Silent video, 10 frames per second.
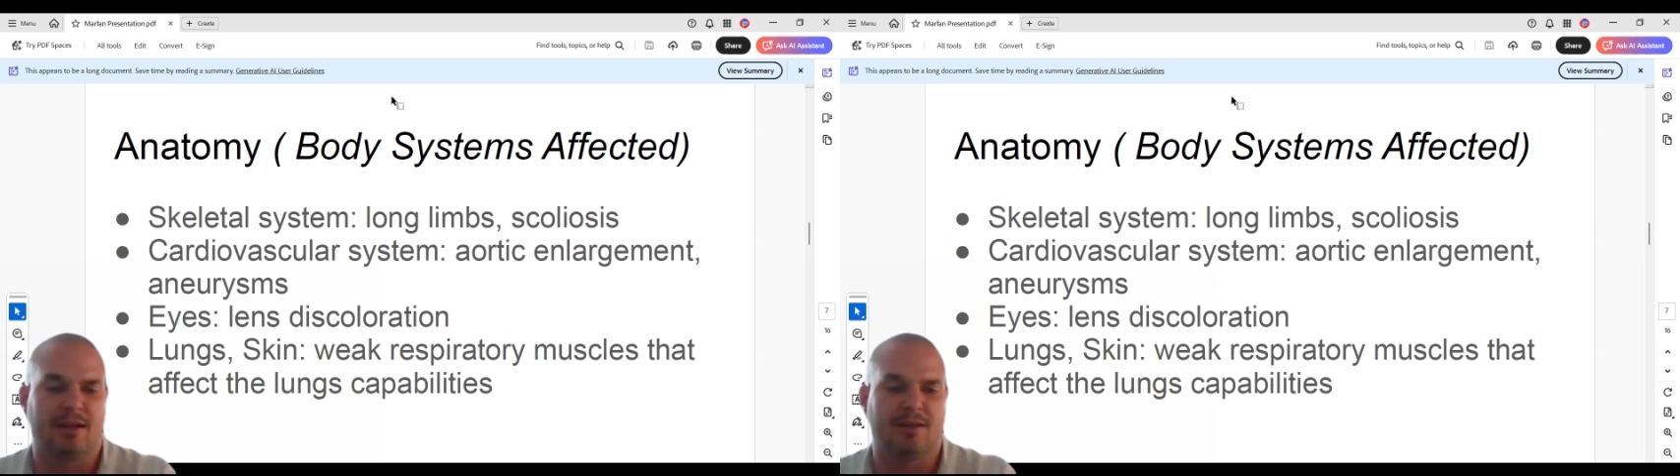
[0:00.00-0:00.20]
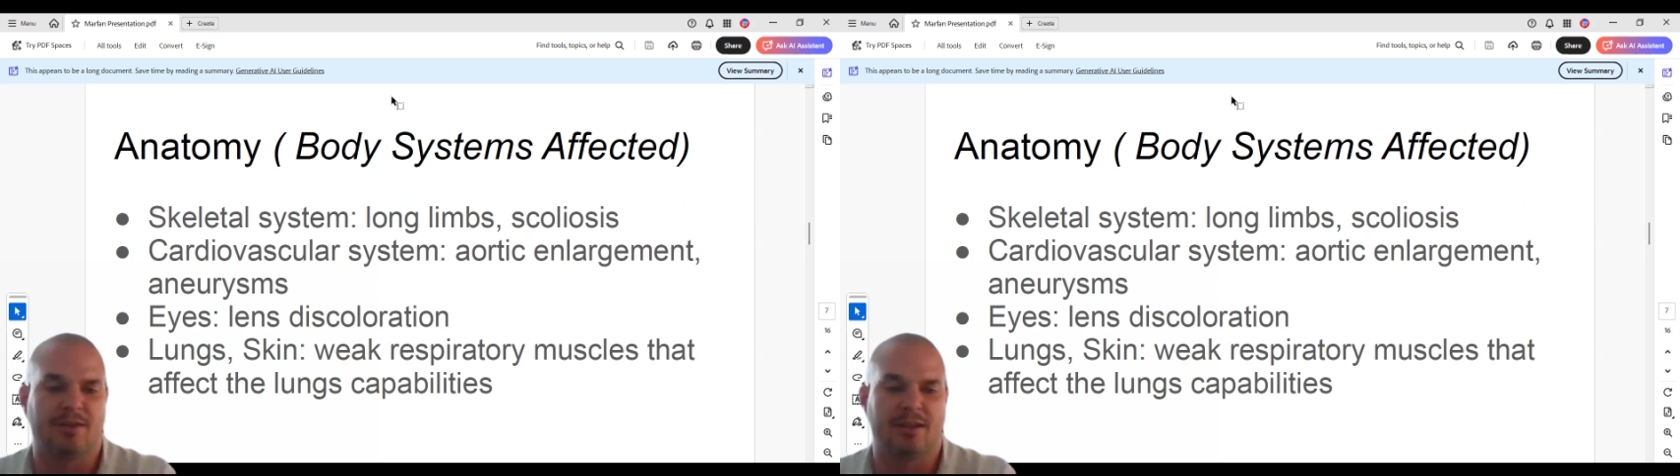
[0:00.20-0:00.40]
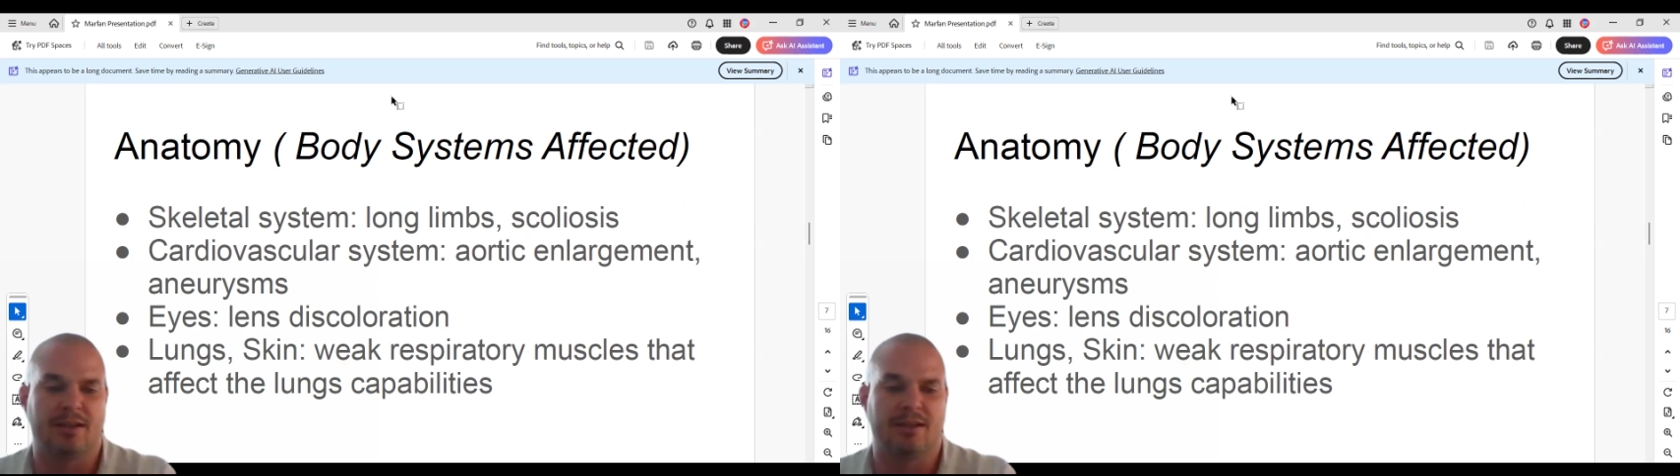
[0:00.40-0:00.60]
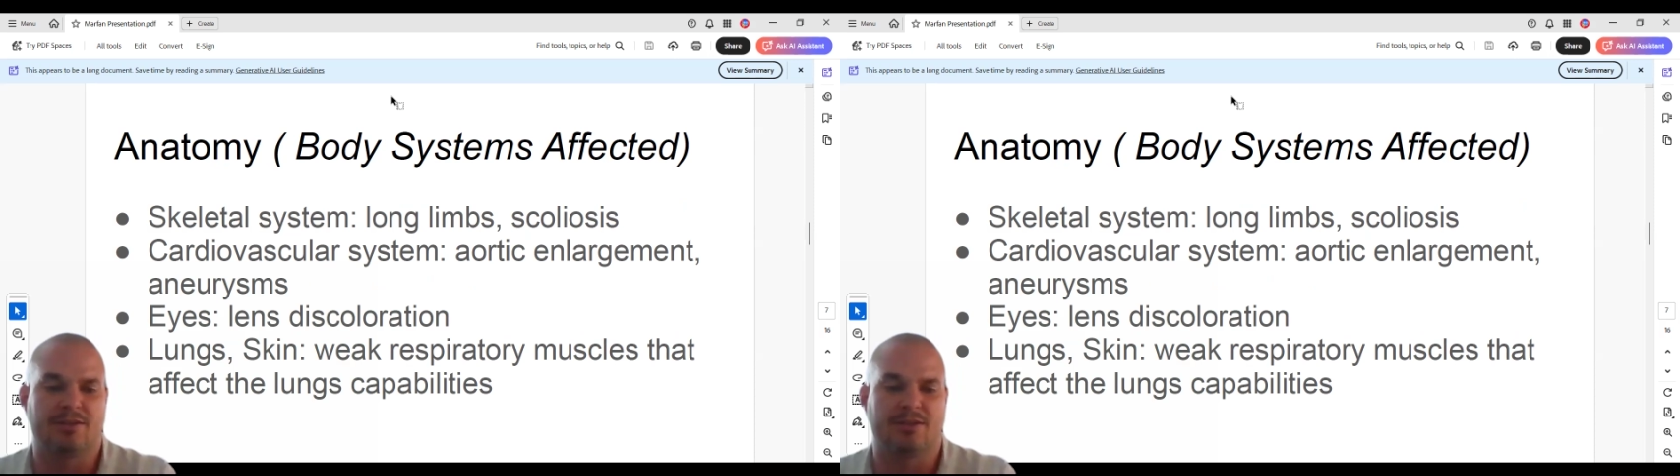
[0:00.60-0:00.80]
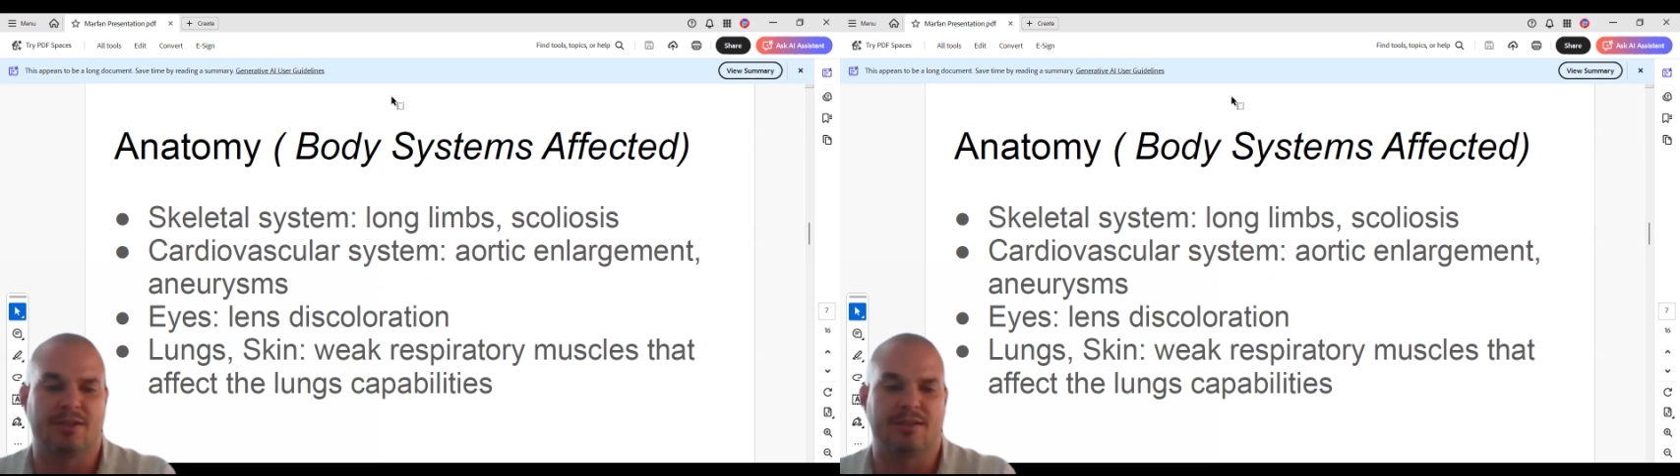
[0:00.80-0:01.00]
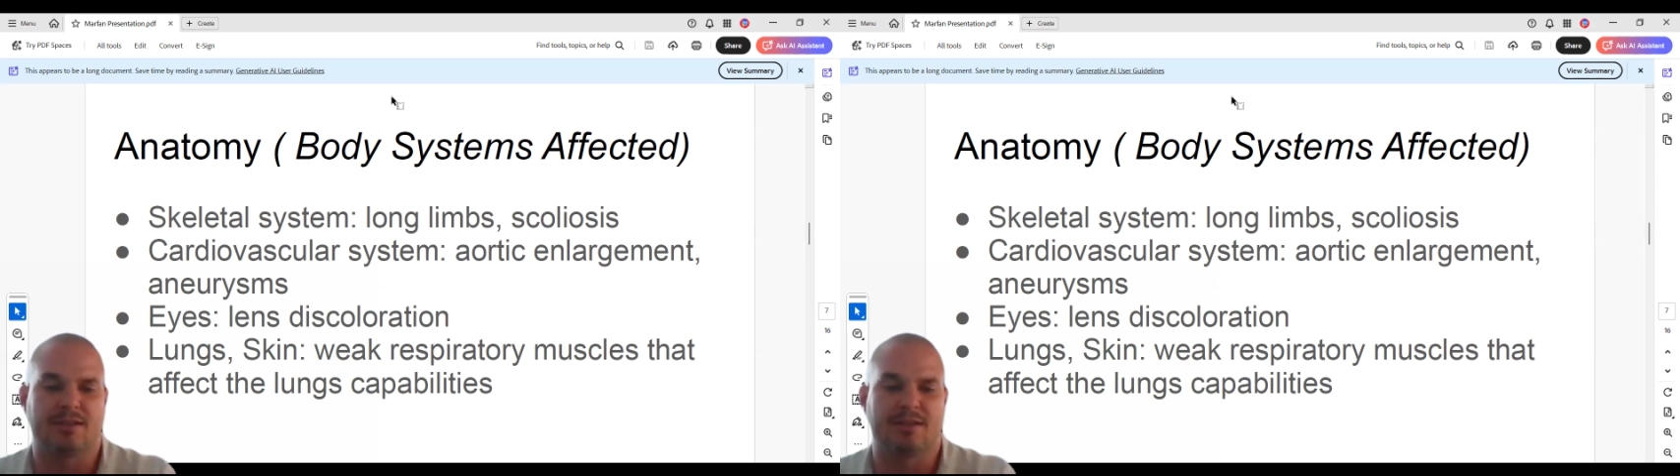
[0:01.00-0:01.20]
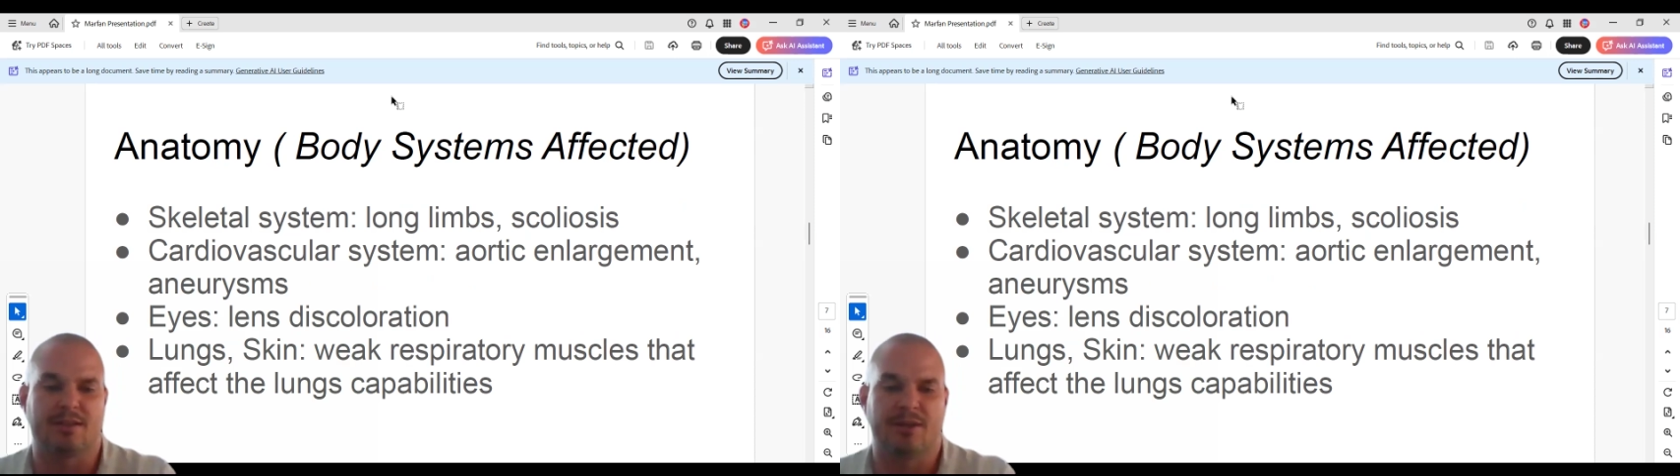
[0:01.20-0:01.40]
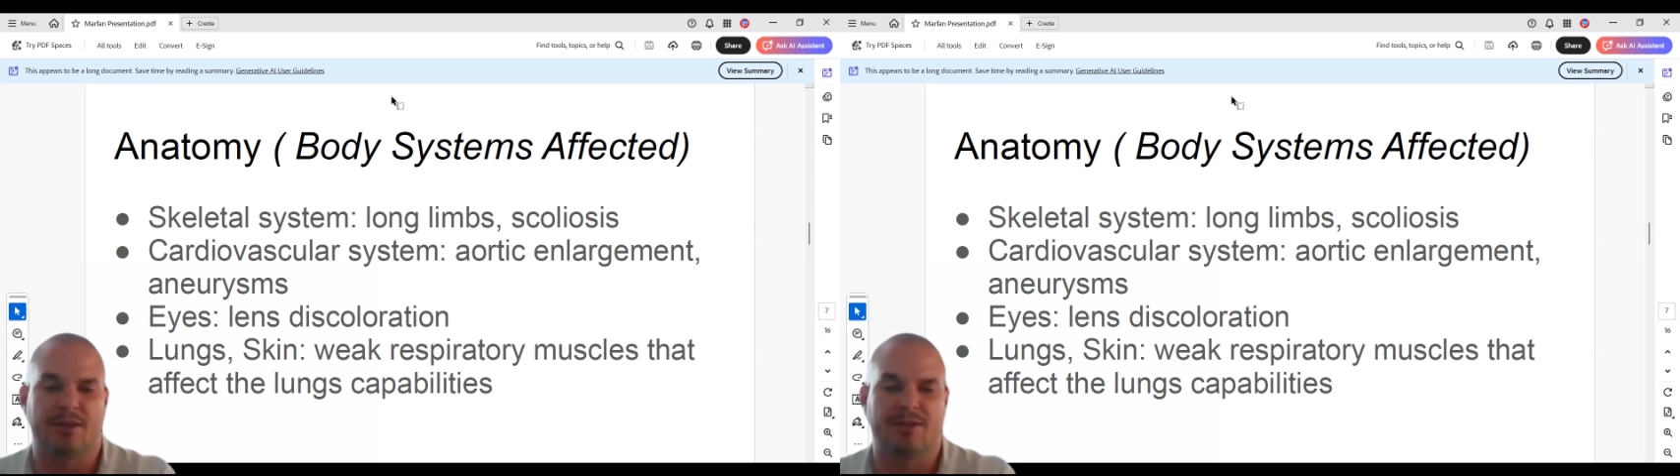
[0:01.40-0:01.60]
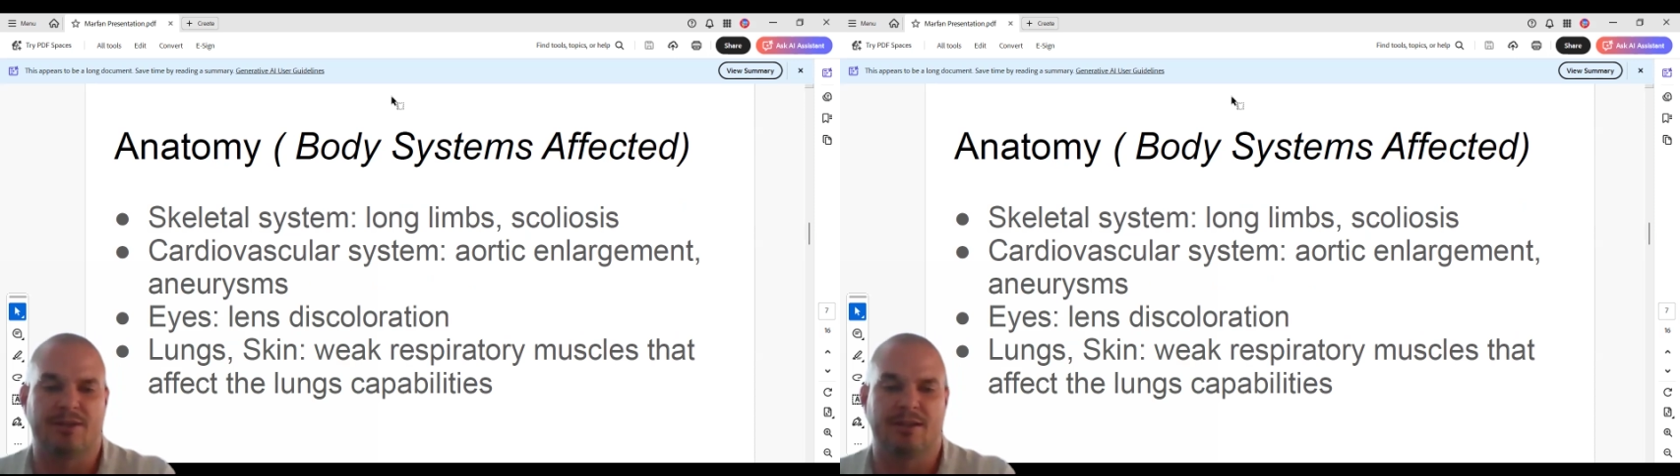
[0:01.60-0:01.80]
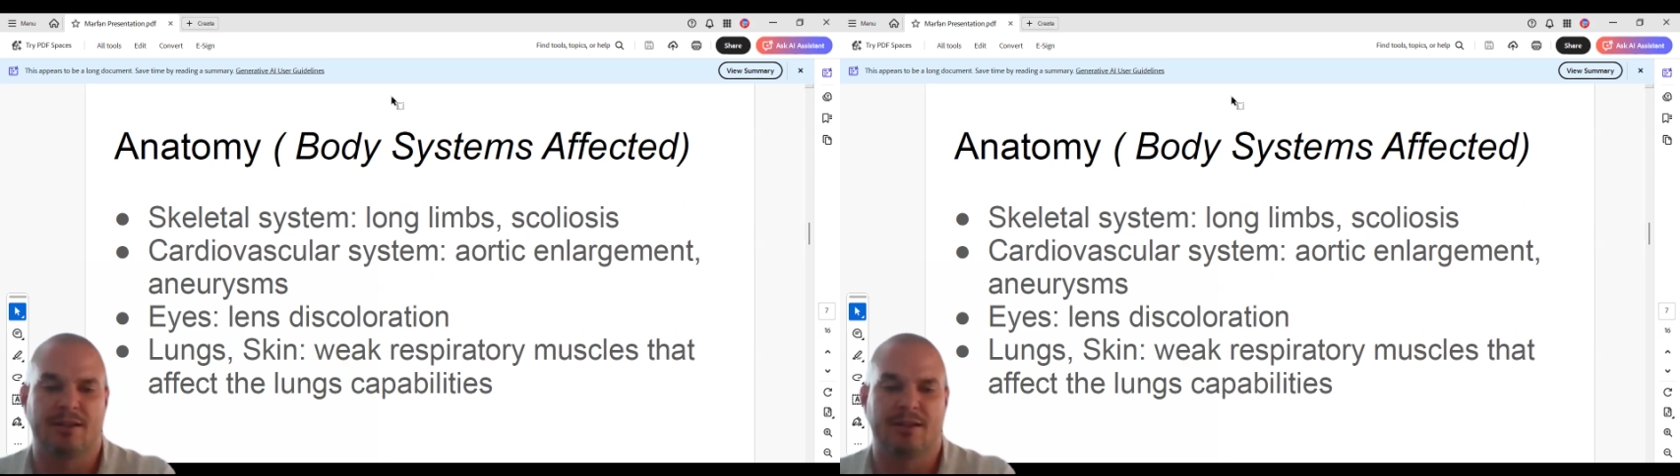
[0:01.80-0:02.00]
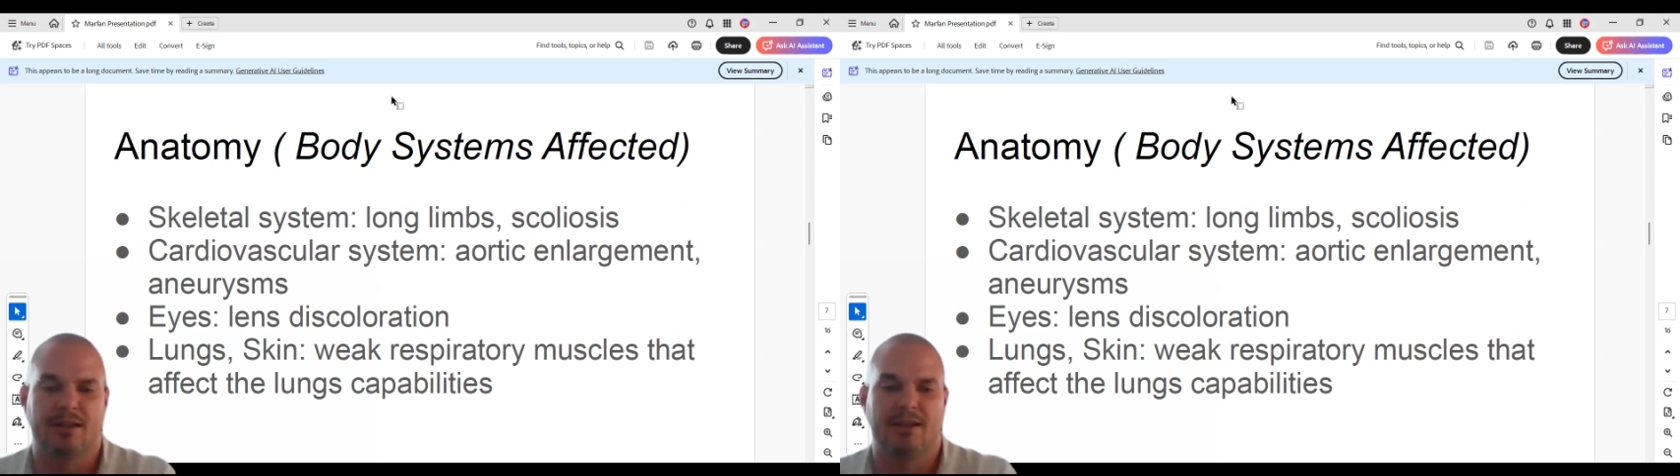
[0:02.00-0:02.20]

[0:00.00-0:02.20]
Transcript: often leading to lens discoloration.